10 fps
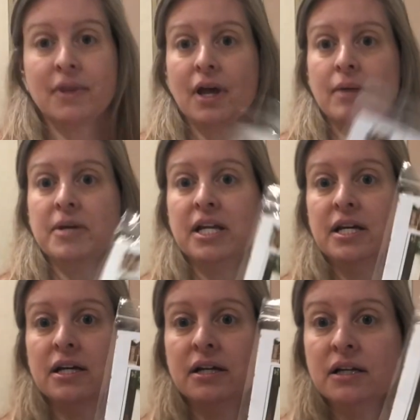I'm
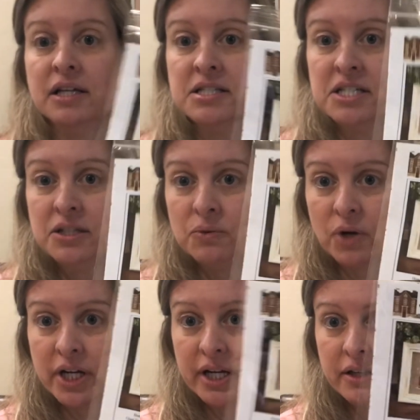gonna continue
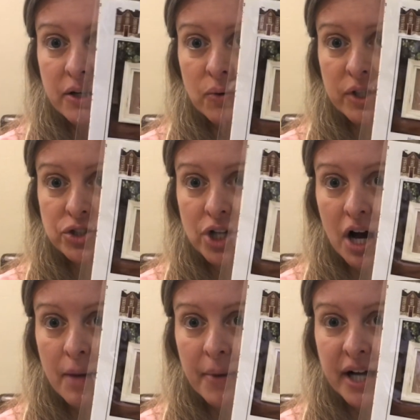working on the quilt
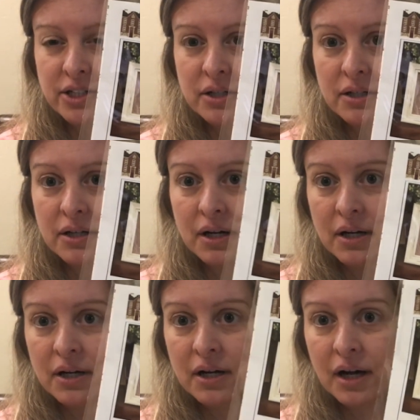shop.
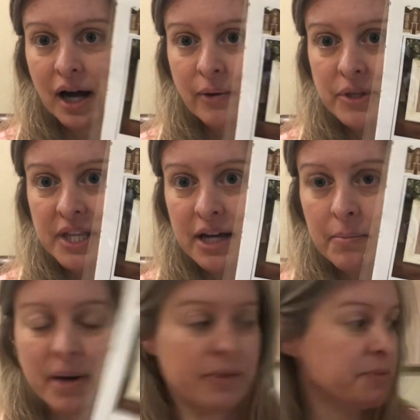I would think I
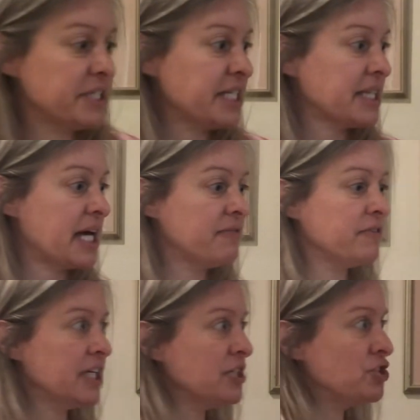might be able to get that
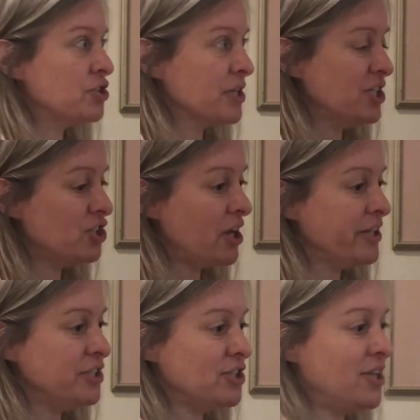finished during
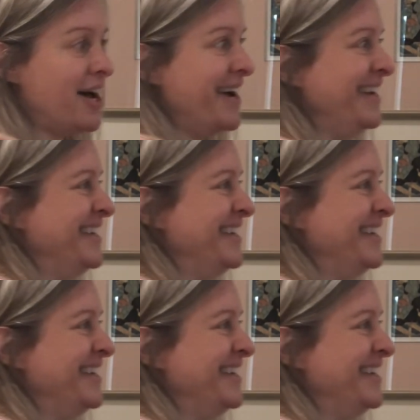Jolly July.